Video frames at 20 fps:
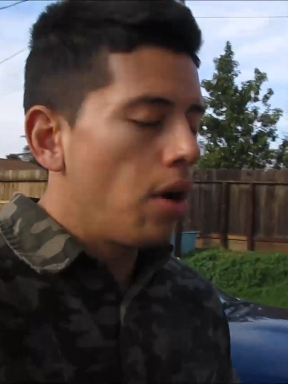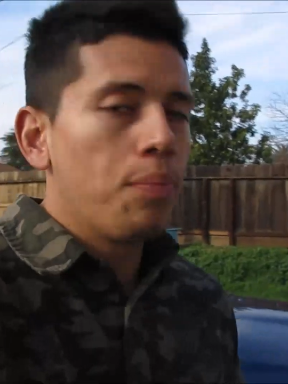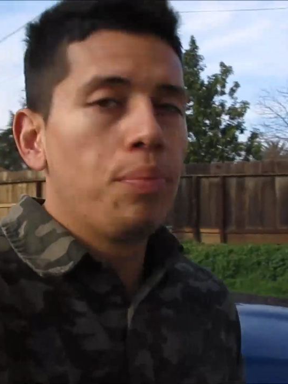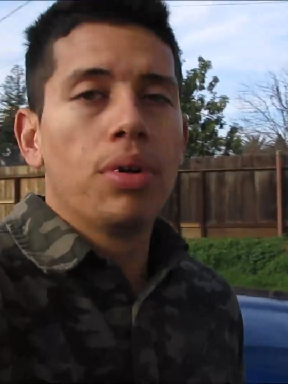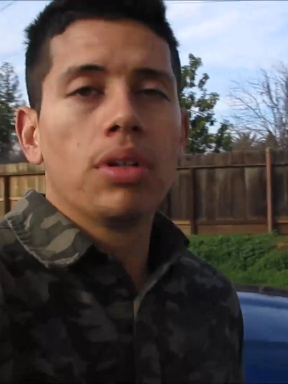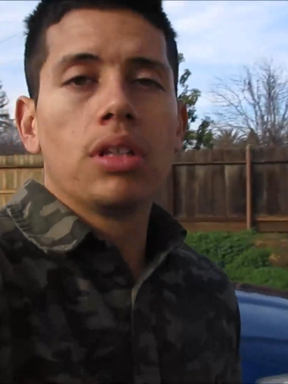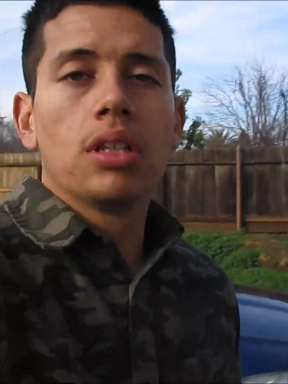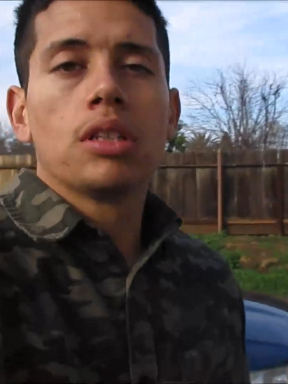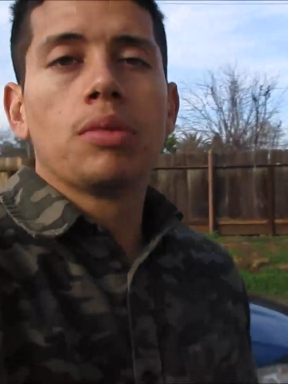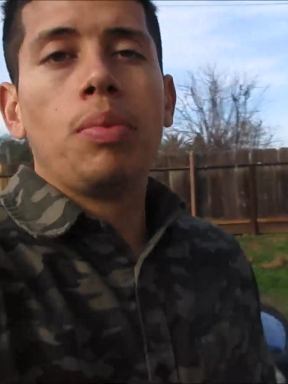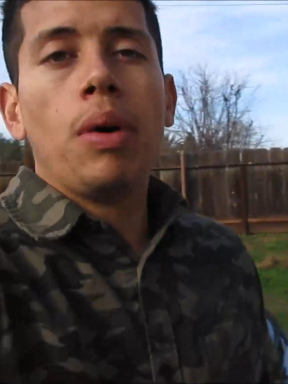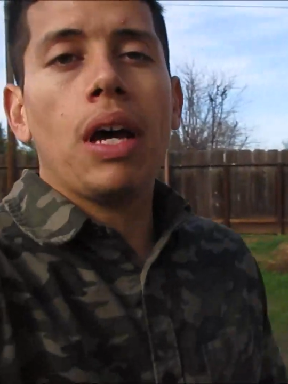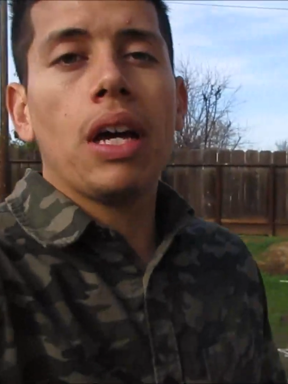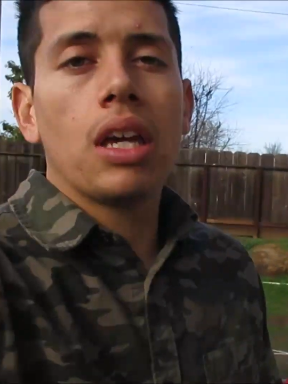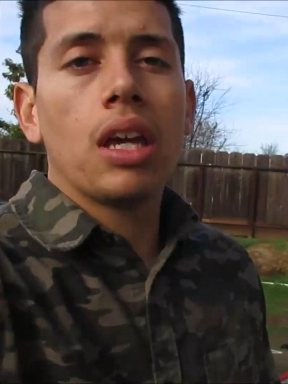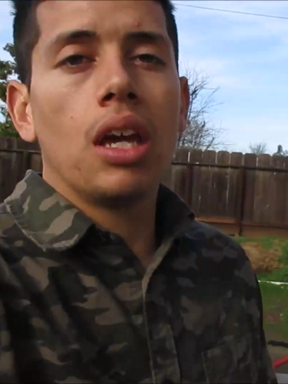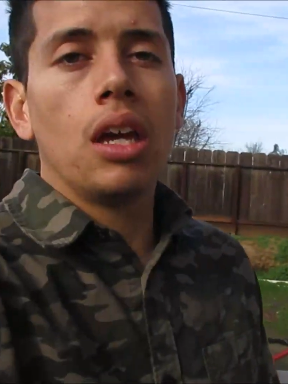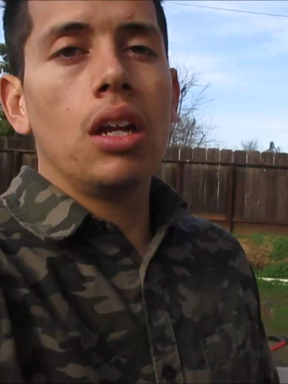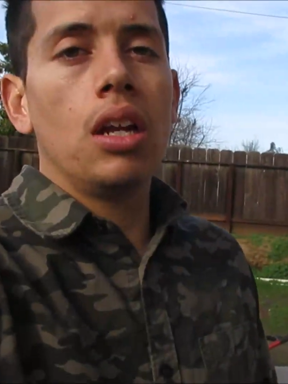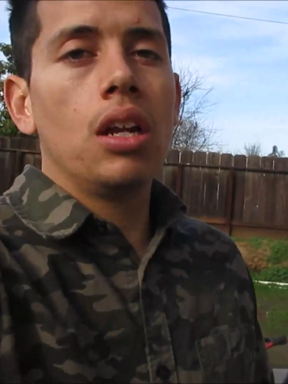Put this
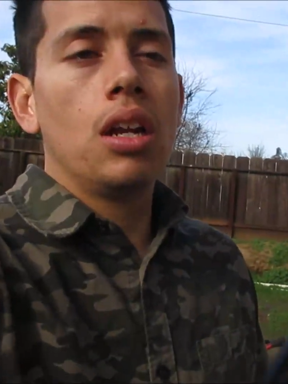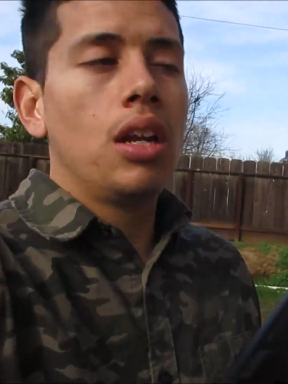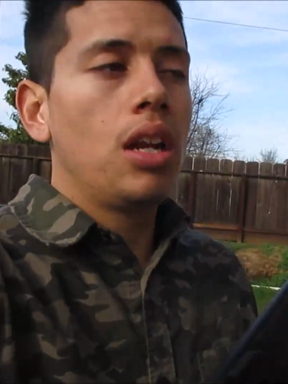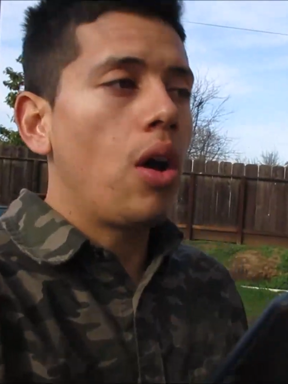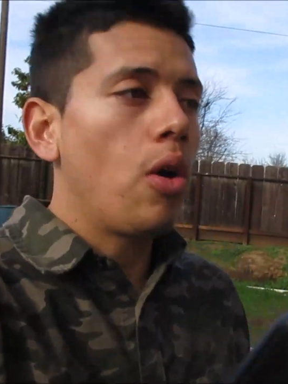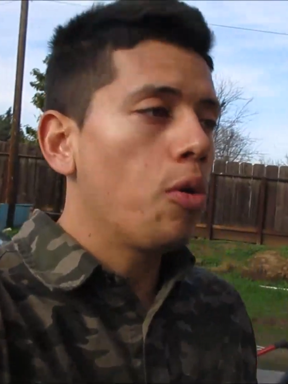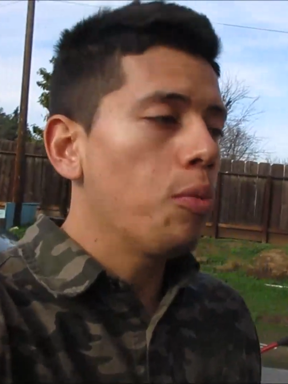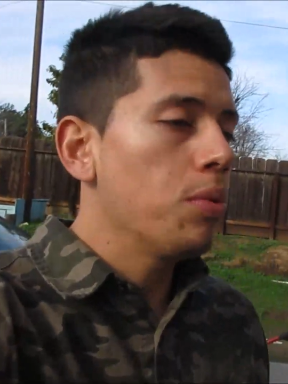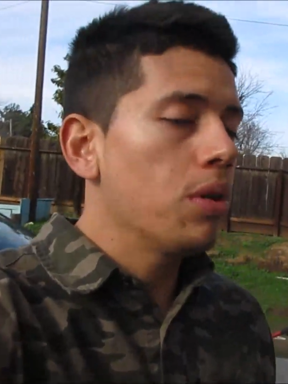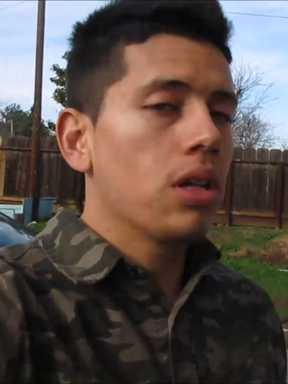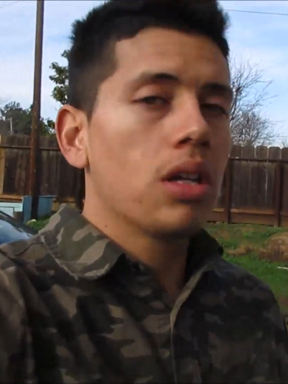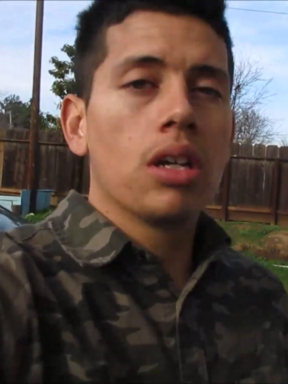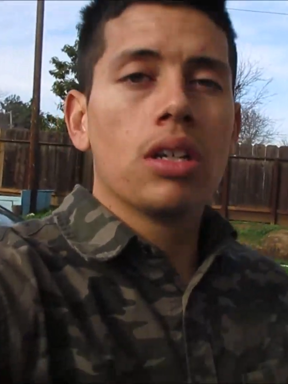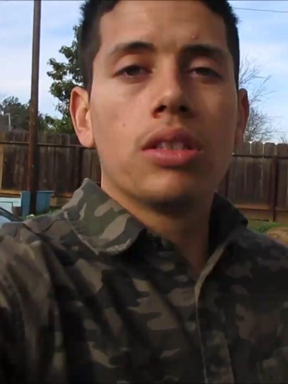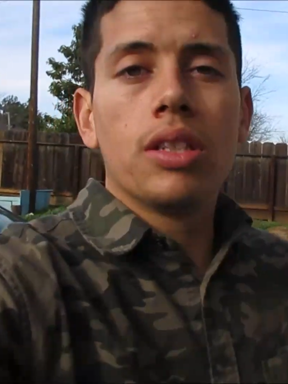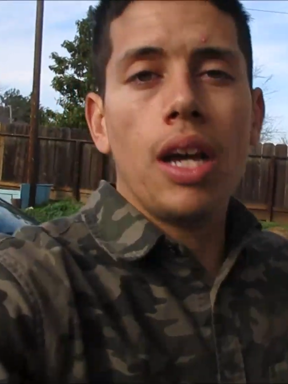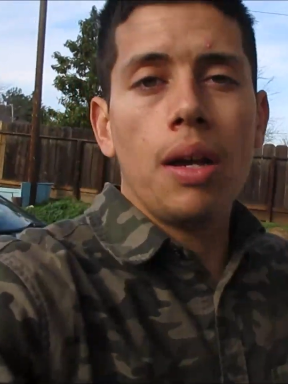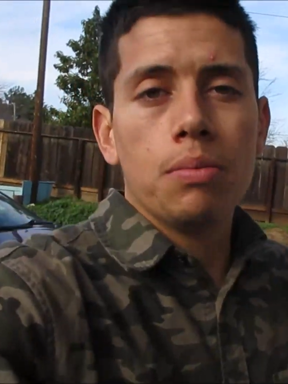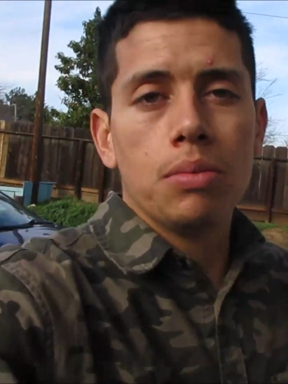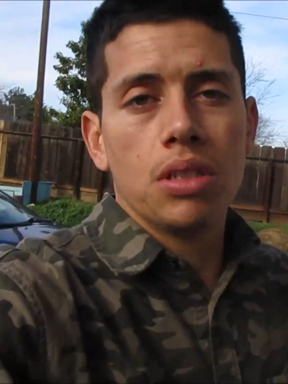back in. Now will be a
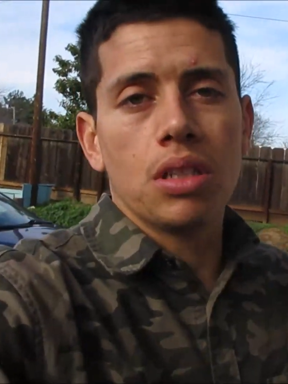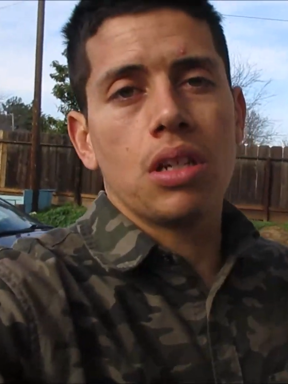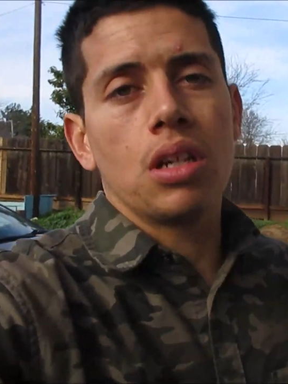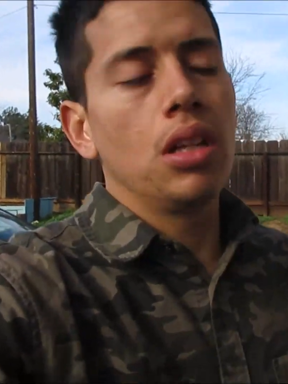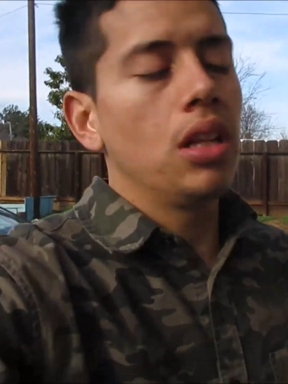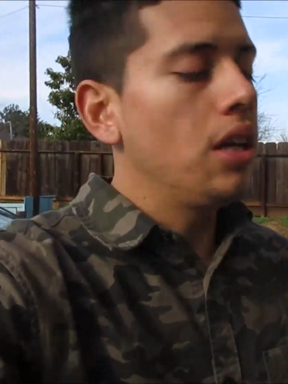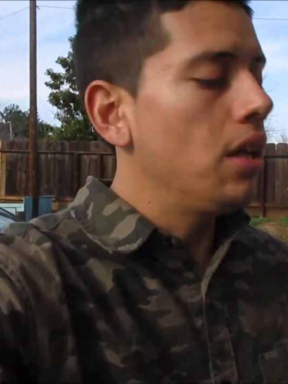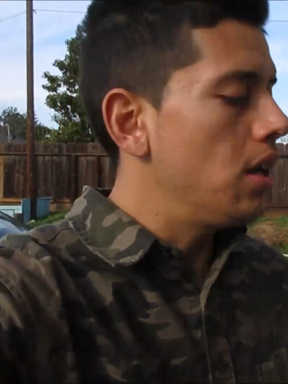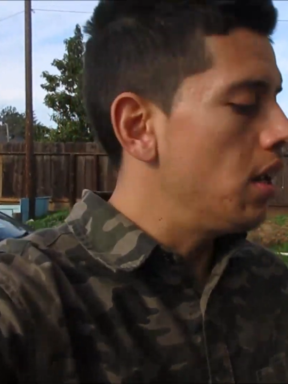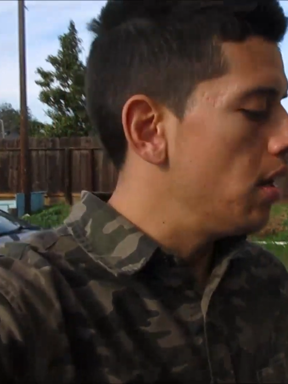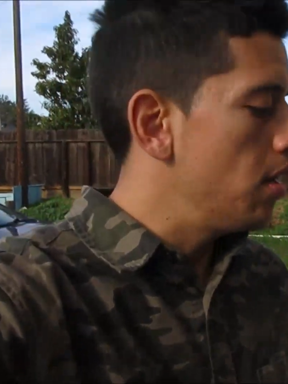good time to clean